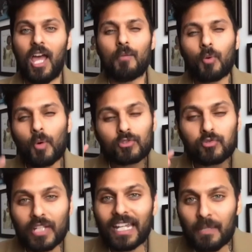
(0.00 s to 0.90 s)
But what's
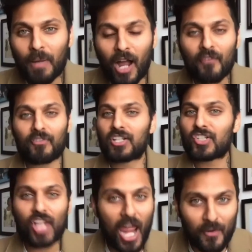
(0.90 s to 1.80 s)
really powerful is
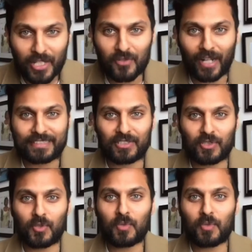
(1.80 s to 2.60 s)
sharing gratitude,